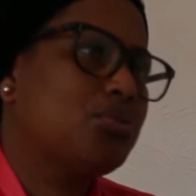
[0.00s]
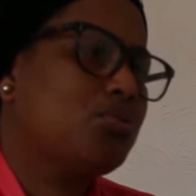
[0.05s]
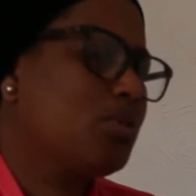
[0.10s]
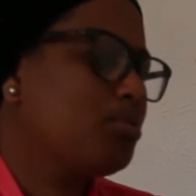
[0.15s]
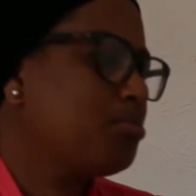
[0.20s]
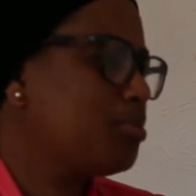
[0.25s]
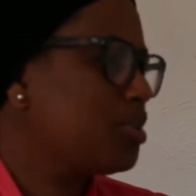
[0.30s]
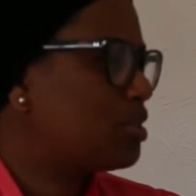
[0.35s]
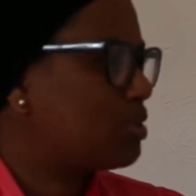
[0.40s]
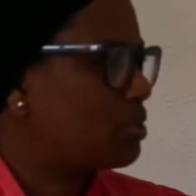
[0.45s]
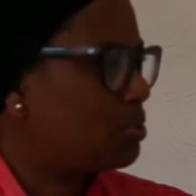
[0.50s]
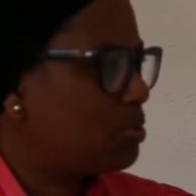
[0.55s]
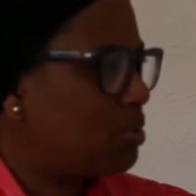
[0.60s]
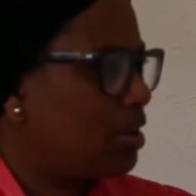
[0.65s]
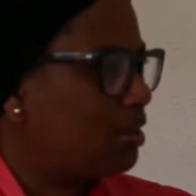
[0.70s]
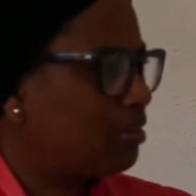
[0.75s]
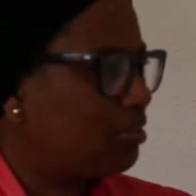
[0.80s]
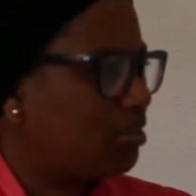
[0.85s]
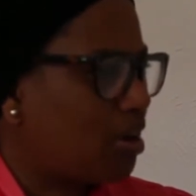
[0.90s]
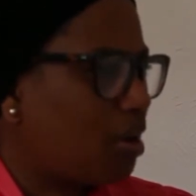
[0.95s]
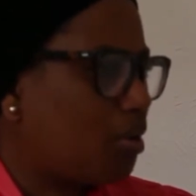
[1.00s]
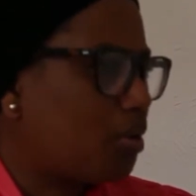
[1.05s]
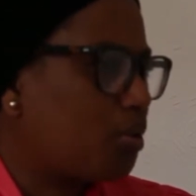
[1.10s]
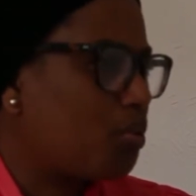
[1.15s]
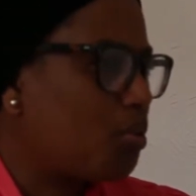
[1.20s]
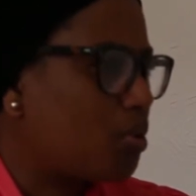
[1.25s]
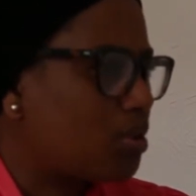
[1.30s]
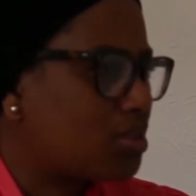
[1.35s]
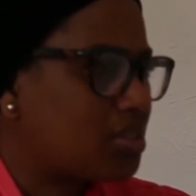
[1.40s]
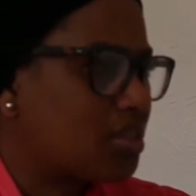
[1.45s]
want me to go and carry
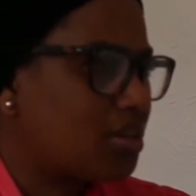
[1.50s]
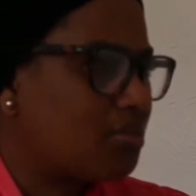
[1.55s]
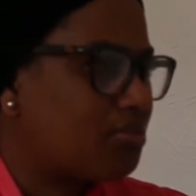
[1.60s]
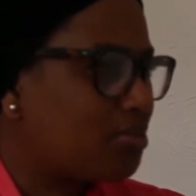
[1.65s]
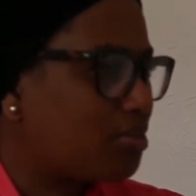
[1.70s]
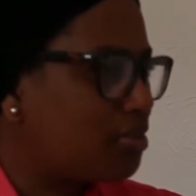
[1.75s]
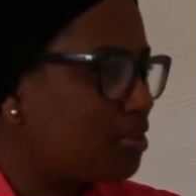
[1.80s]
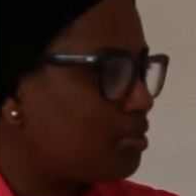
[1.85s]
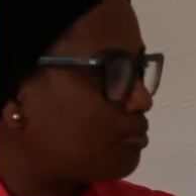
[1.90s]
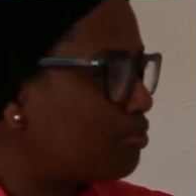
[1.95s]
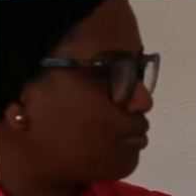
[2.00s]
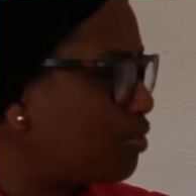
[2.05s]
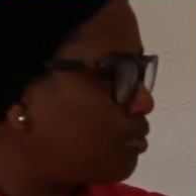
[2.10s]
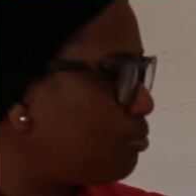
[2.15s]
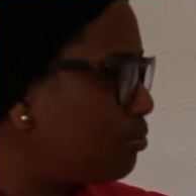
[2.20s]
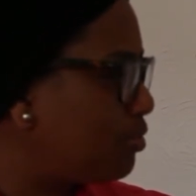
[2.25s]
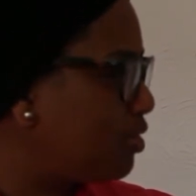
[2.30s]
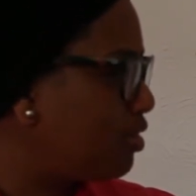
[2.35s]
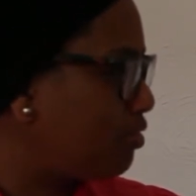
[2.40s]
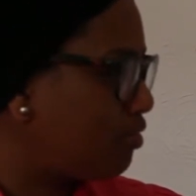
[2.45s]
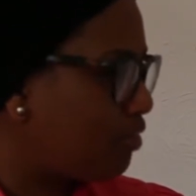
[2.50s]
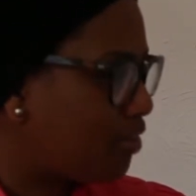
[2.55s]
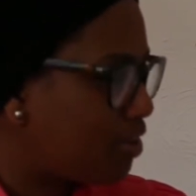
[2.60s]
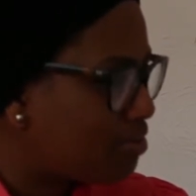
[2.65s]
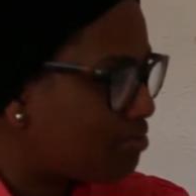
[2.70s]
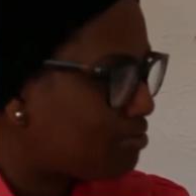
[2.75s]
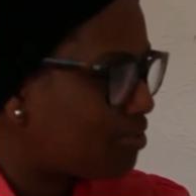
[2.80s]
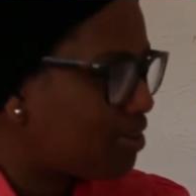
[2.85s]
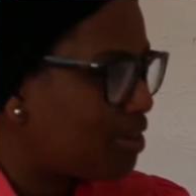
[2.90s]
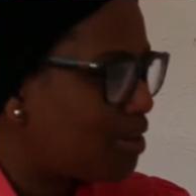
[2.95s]
water from the
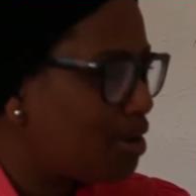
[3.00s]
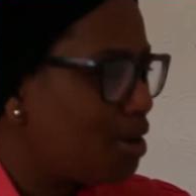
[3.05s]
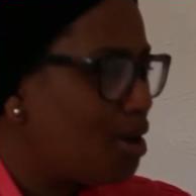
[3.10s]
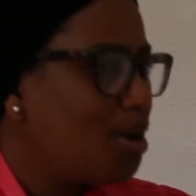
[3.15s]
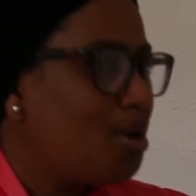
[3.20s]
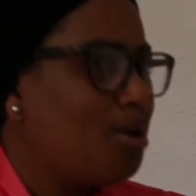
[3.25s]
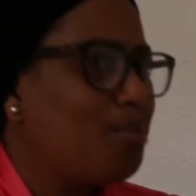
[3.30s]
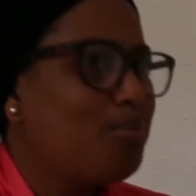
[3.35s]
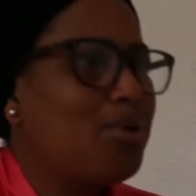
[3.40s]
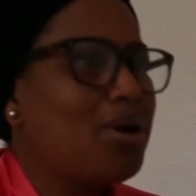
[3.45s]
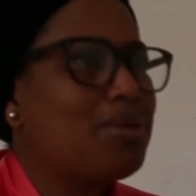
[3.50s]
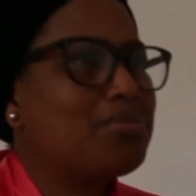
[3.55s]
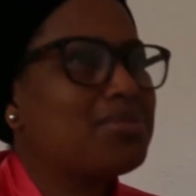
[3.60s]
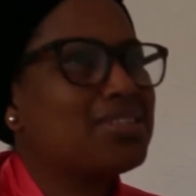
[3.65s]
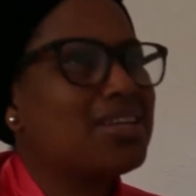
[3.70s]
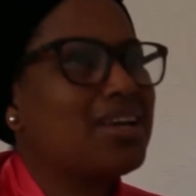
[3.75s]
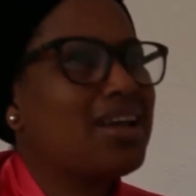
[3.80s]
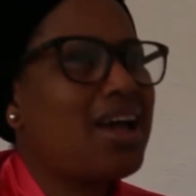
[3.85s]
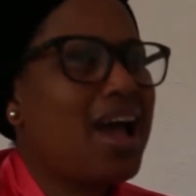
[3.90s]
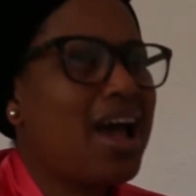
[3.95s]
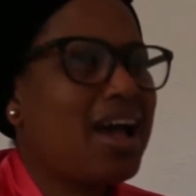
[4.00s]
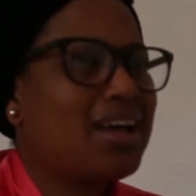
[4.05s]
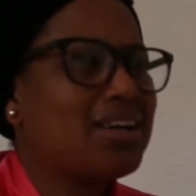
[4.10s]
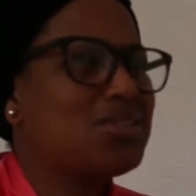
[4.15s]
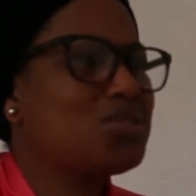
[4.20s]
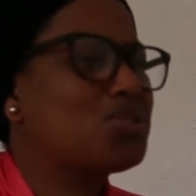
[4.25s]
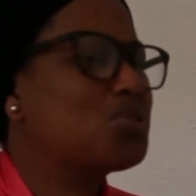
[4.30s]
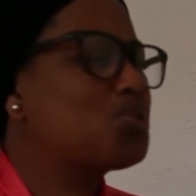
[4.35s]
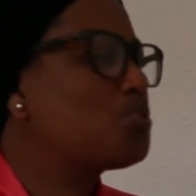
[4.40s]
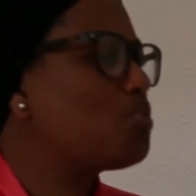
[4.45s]
river. But I'm saying,
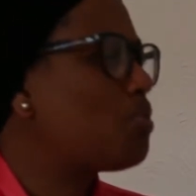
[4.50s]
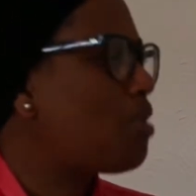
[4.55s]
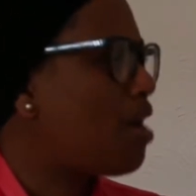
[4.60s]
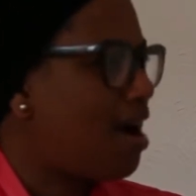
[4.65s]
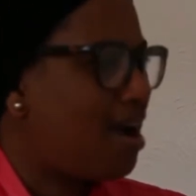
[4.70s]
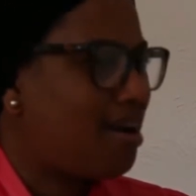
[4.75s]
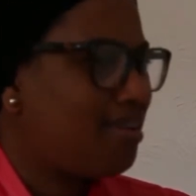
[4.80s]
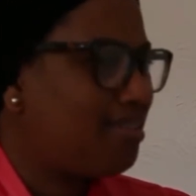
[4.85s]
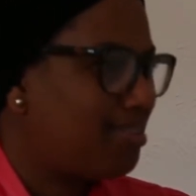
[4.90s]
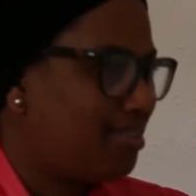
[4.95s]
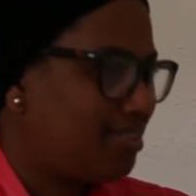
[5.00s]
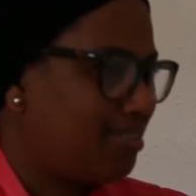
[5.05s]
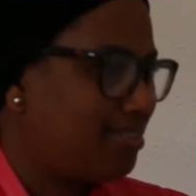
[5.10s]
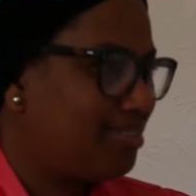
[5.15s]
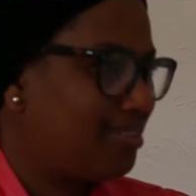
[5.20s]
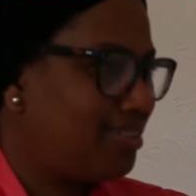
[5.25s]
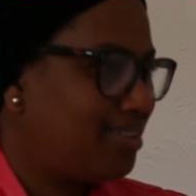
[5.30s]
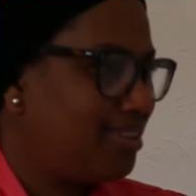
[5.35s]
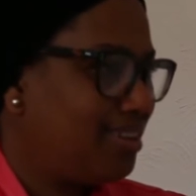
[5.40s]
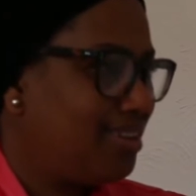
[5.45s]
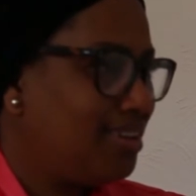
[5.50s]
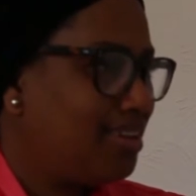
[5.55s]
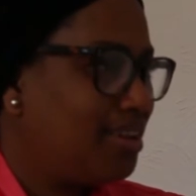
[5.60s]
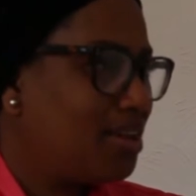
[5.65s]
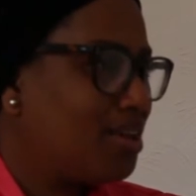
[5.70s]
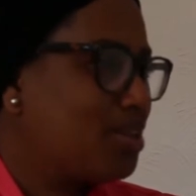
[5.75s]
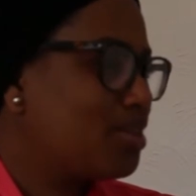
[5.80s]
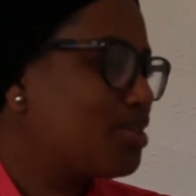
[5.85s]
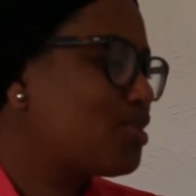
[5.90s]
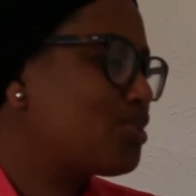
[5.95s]
it's too early.
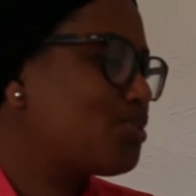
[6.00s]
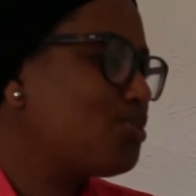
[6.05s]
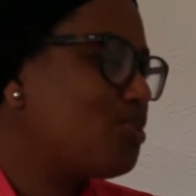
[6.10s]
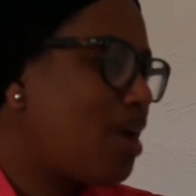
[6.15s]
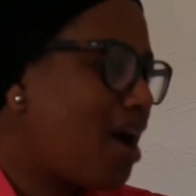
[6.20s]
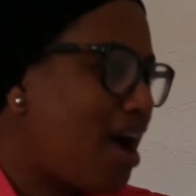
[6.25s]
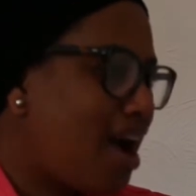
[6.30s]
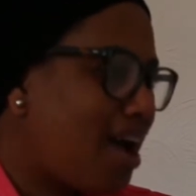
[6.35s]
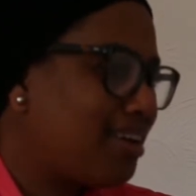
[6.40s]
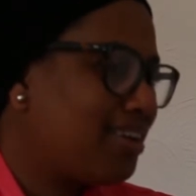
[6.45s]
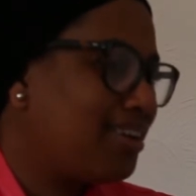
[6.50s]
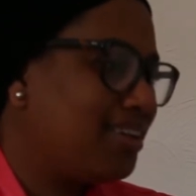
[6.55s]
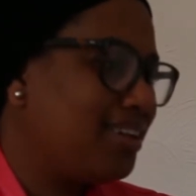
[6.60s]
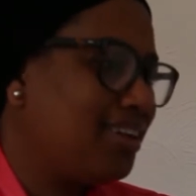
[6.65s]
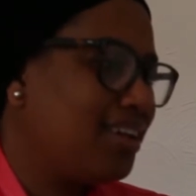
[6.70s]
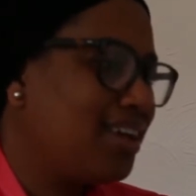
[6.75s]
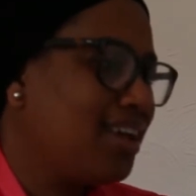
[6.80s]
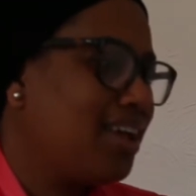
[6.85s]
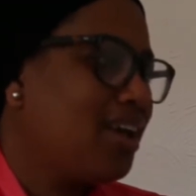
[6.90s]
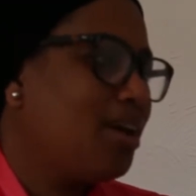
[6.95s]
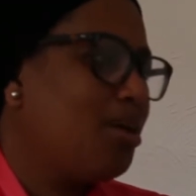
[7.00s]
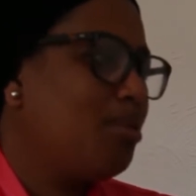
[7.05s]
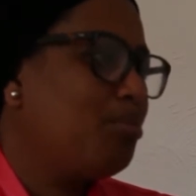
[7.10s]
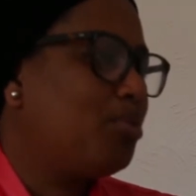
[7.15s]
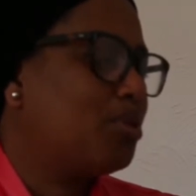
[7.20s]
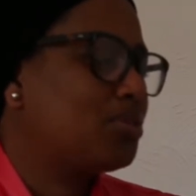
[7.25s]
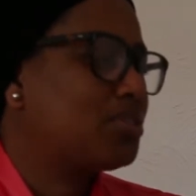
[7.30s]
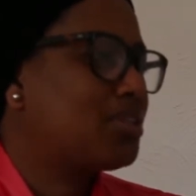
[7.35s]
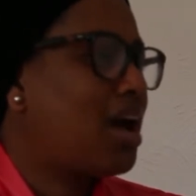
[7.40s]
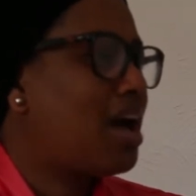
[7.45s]
It's too early.
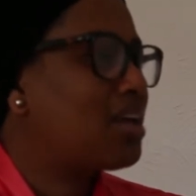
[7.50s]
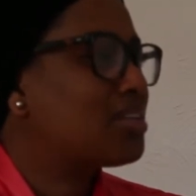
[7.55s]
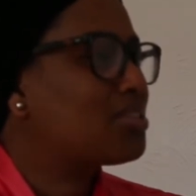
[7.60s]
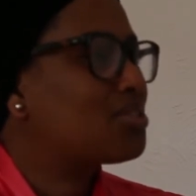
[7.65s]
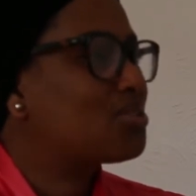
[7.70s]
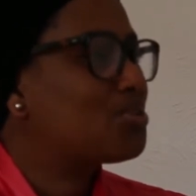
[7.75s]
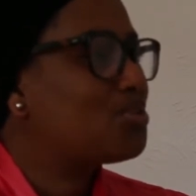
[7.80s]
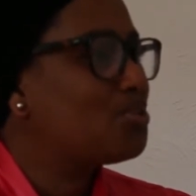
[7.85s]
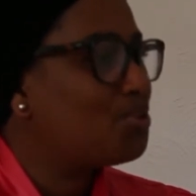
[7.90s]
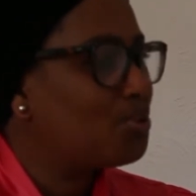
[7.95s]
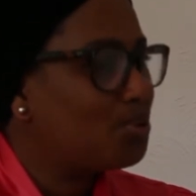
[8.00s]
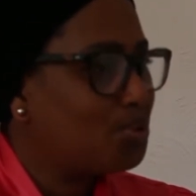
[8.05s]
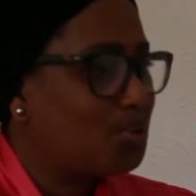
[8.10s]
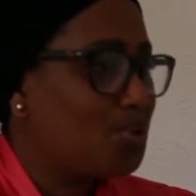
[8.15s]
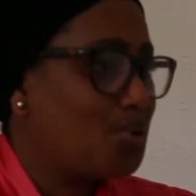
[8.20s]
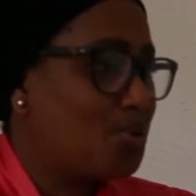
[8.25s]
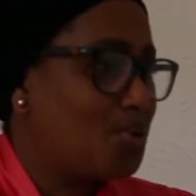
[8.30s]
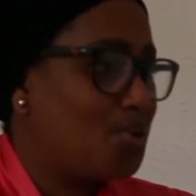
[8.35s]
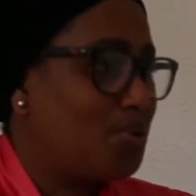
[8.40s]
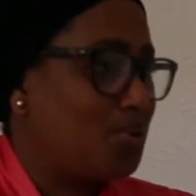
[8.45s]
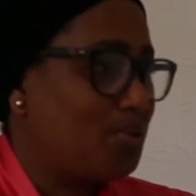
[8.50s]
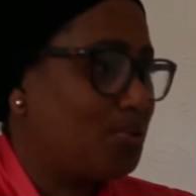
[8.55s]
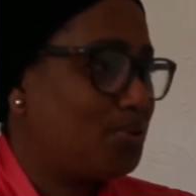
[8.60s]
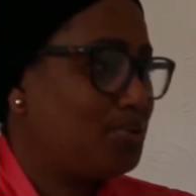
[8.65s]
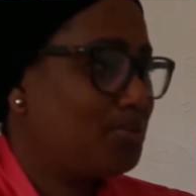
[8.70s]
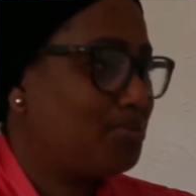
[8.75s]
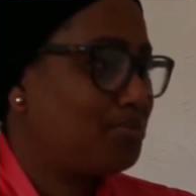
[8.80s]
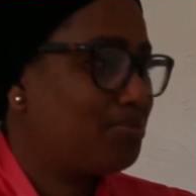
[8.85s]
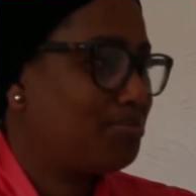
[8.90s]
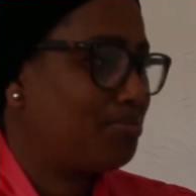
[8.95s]
But as you
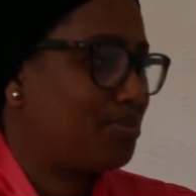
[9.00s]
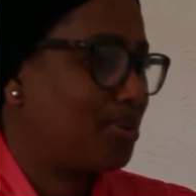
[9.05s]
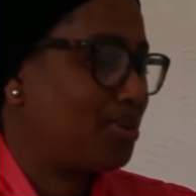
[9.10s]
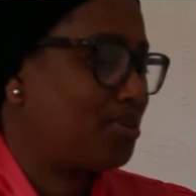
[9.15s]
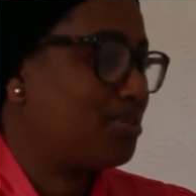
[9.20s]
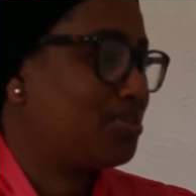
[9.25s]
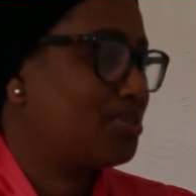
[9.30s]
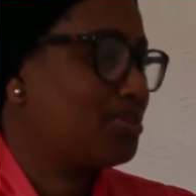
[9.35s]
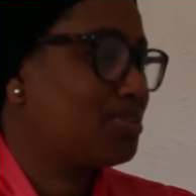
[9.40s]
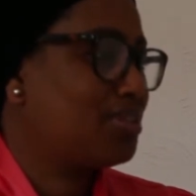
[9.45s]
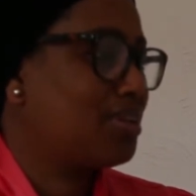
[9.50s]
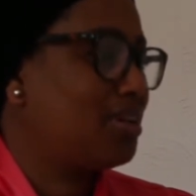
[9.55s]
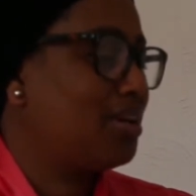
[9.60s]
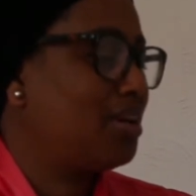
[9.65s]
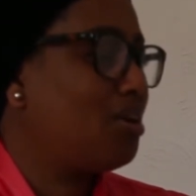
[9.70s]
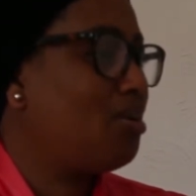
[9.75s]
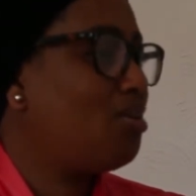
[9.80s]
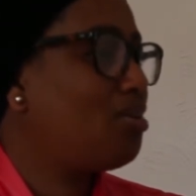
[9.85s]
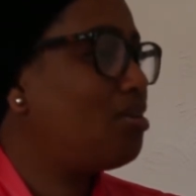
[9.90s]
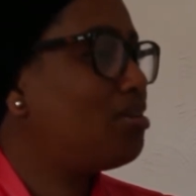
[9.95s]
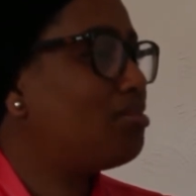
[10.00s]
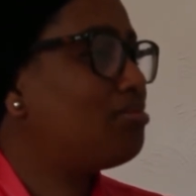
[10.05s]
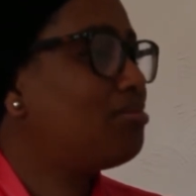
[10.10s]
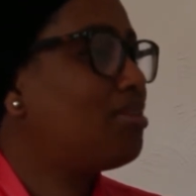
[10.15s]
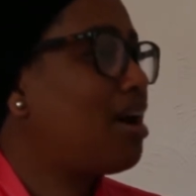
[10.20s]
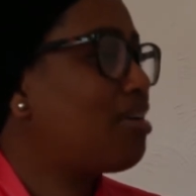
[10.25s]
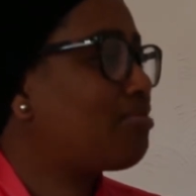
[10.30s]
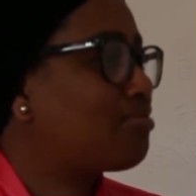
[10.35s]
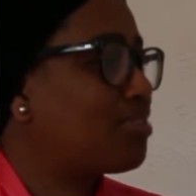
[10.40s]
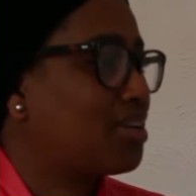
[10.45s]
know, because all
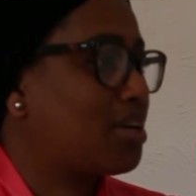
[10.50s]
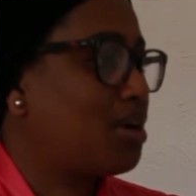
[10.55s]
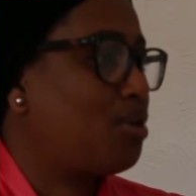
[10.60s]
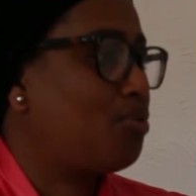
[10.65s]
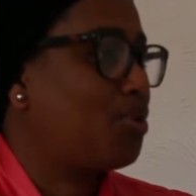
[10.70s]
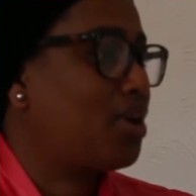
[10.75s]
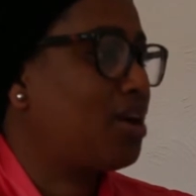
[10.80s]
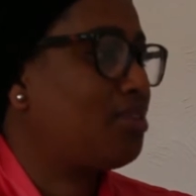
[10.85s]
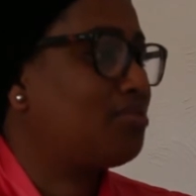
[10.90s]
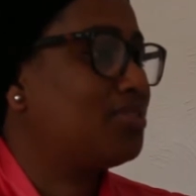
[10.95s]
African, we